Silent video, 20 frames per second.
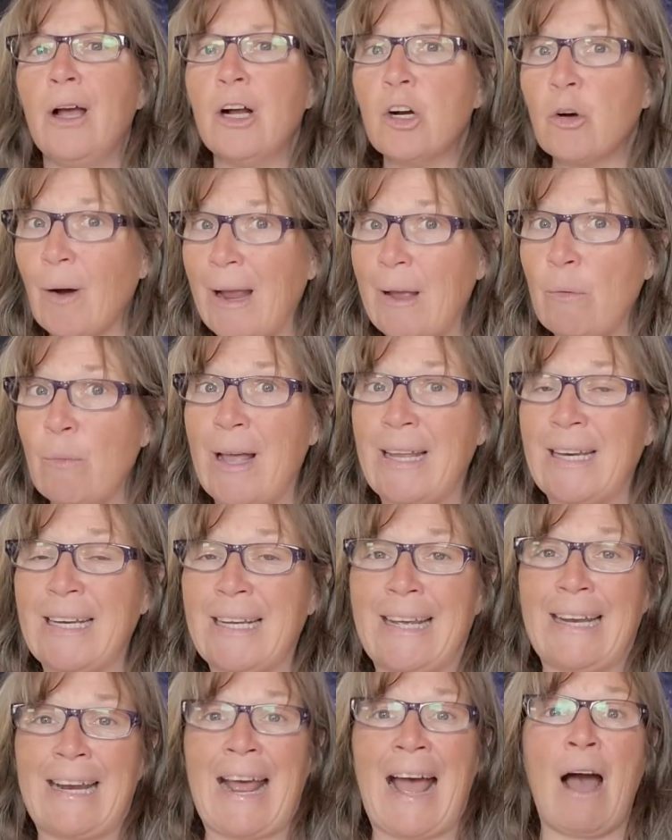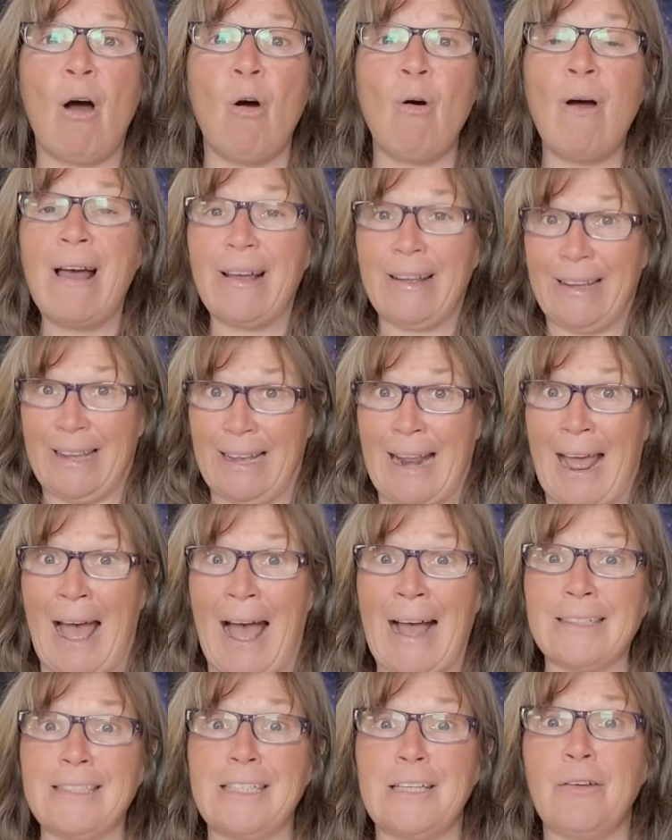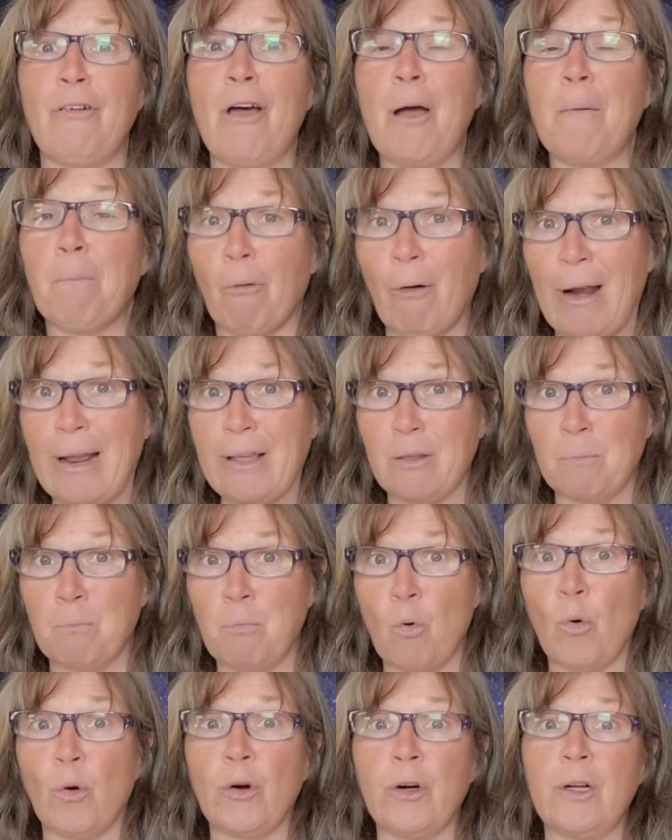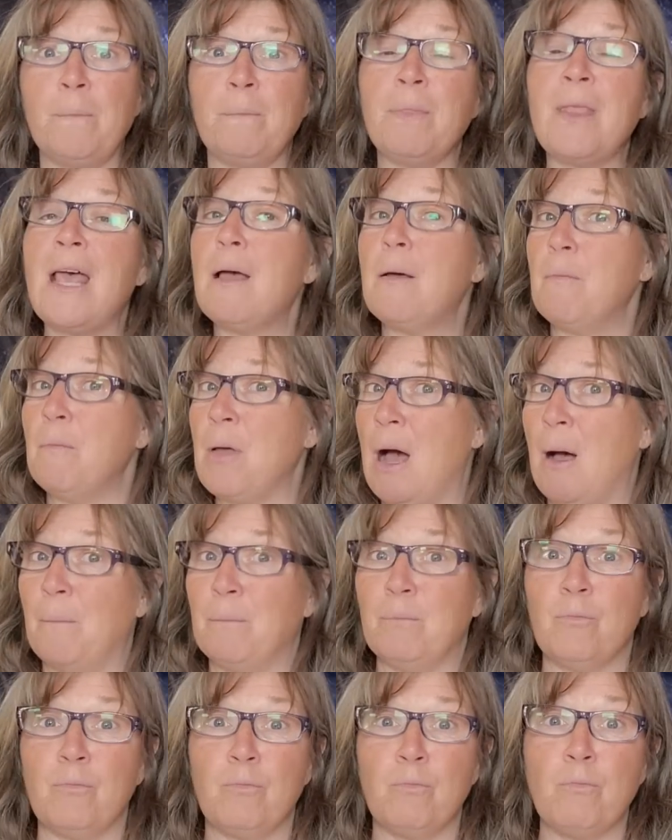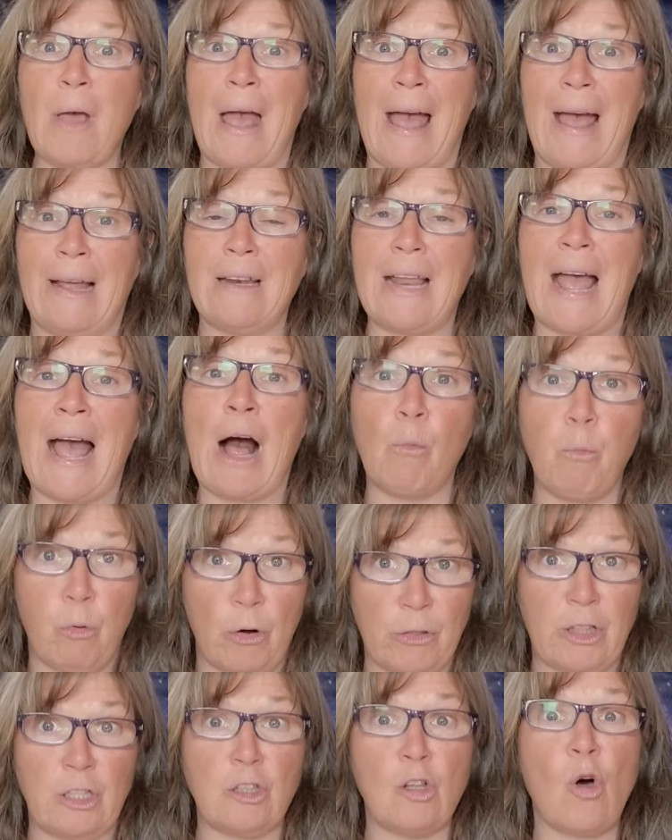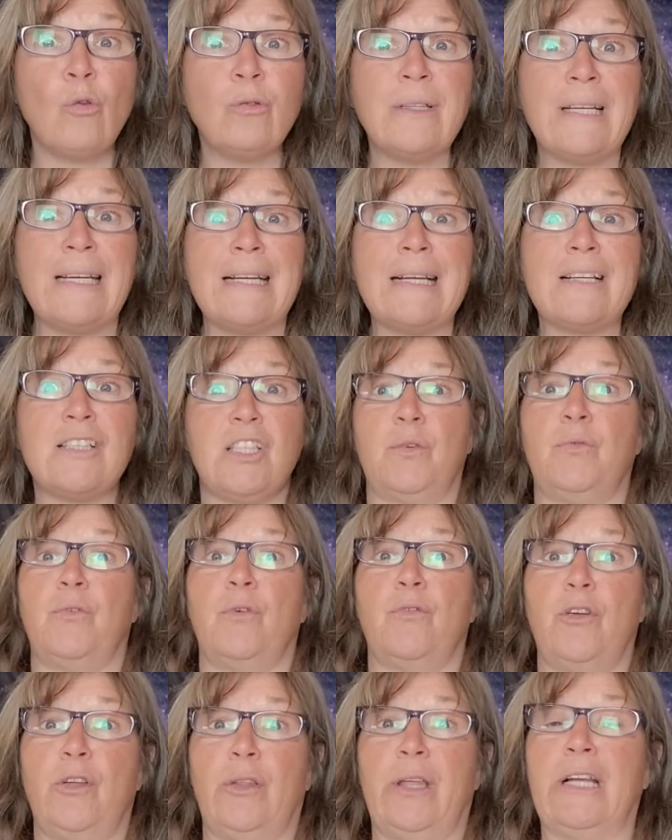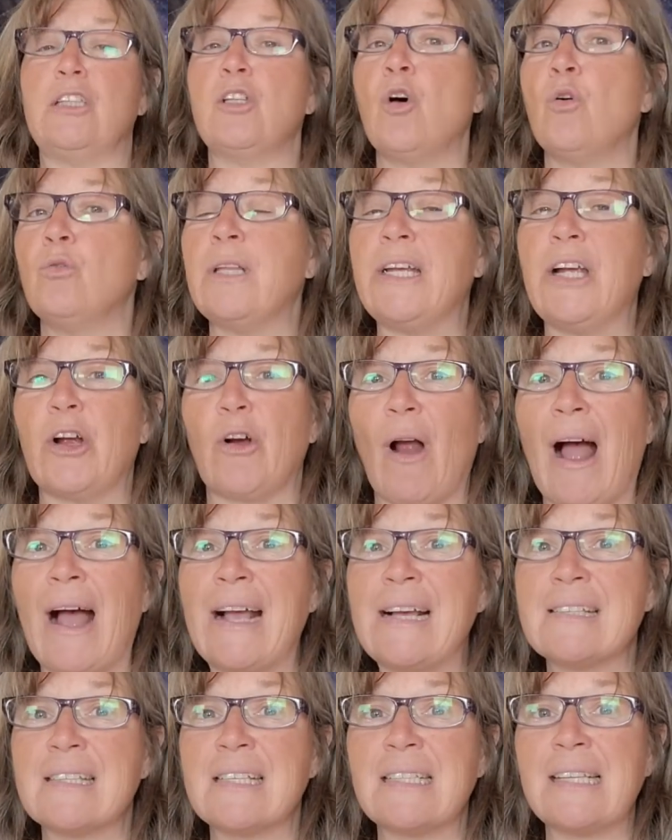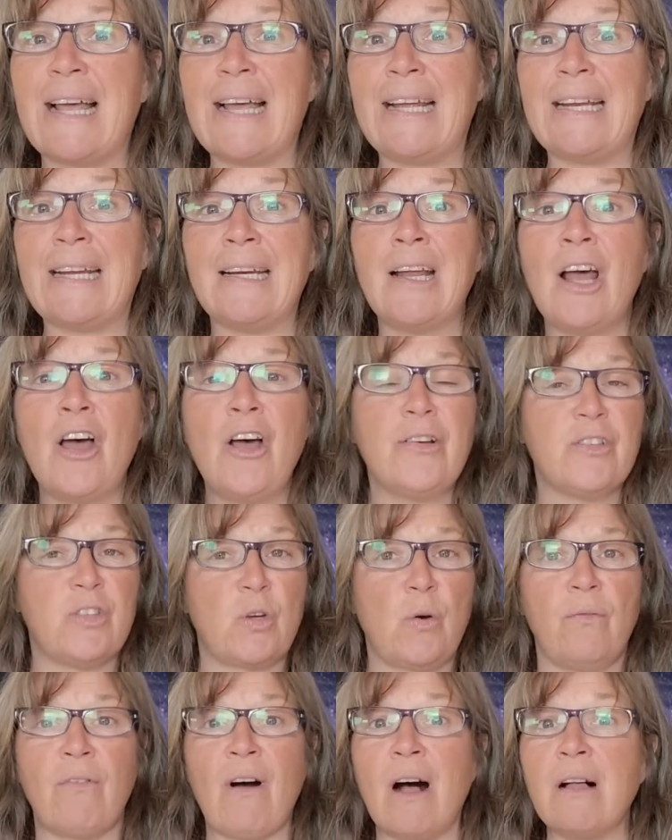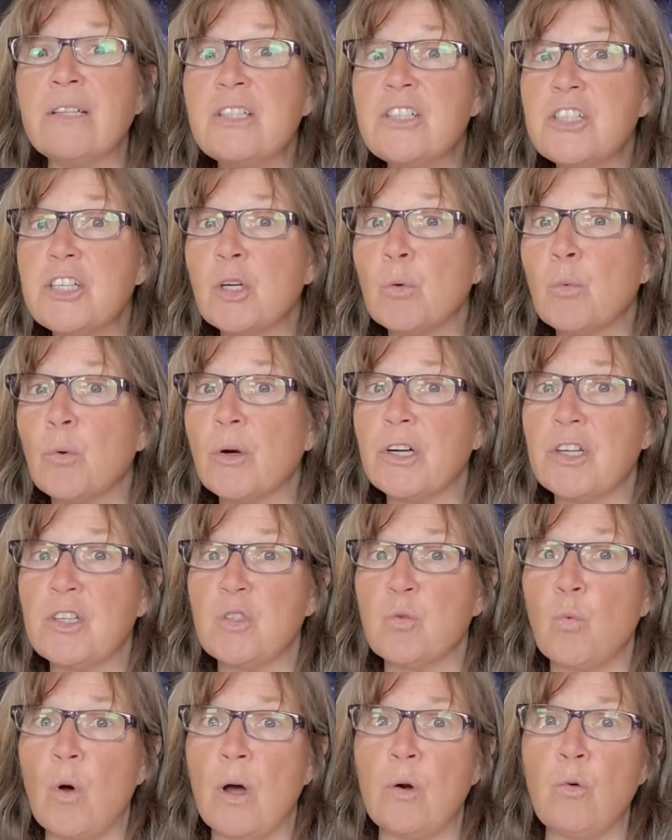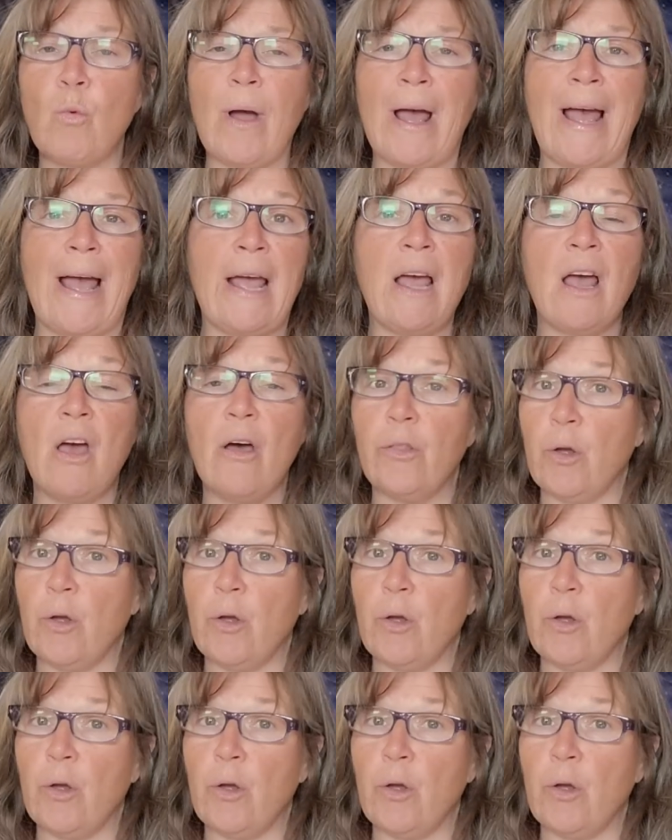Great way to get out, get active, break the boredom, and help with the loneliness if you're feeling lonely or isolated. So volunteer work is one way.